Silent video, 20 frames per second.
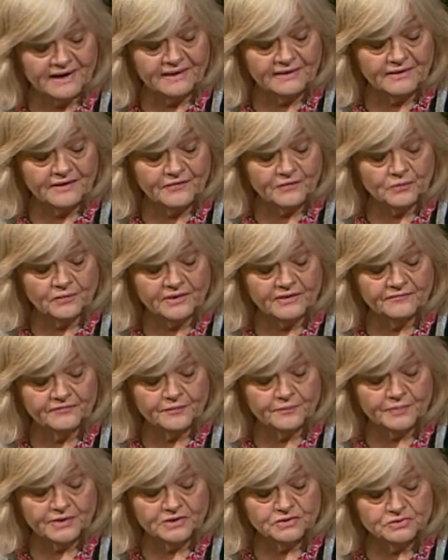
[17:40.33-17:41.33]
another one. If a
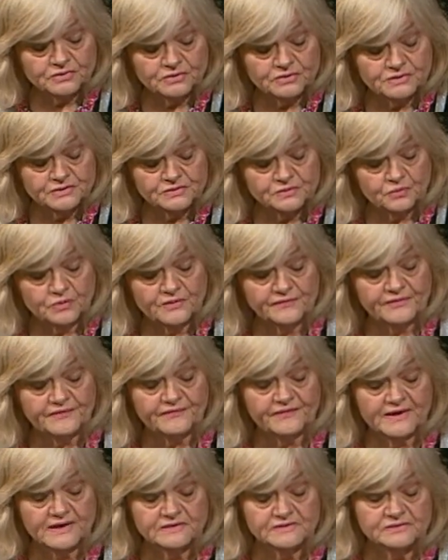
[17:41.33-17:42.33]
picture is worth
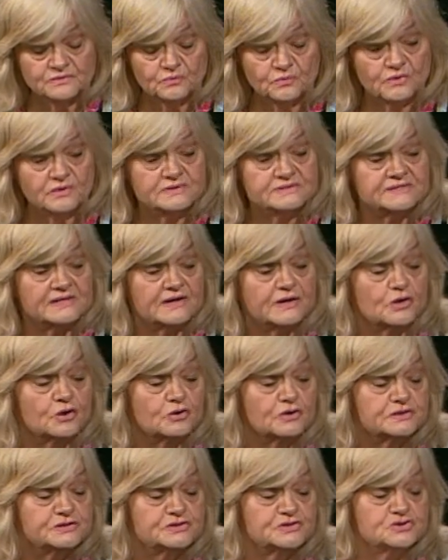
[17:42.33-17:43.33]
1,000 words, then a
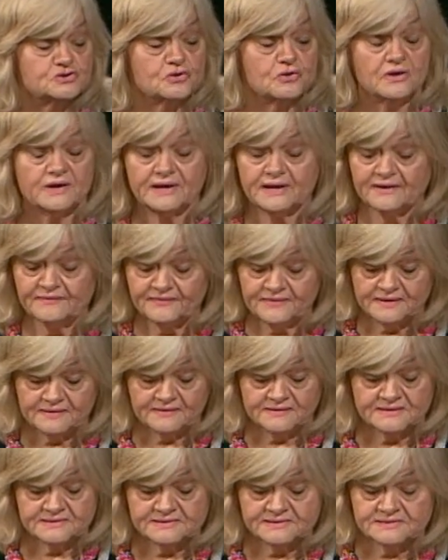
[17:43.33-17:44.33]
good story. I think
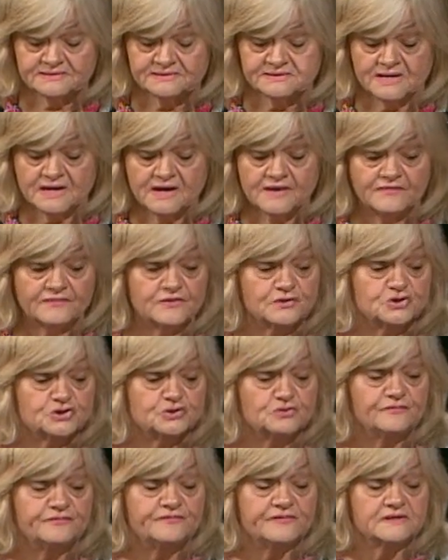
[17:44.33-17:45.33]
this is The
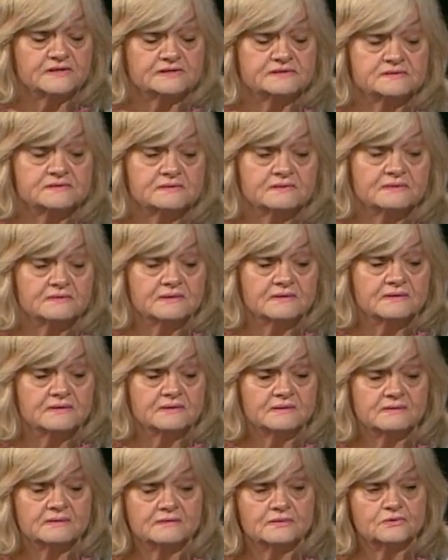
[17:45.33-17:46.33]
Shoe Fits.
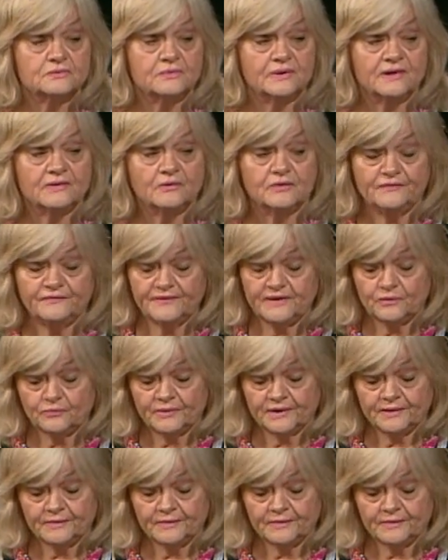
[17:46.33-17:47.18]
You want to hold that one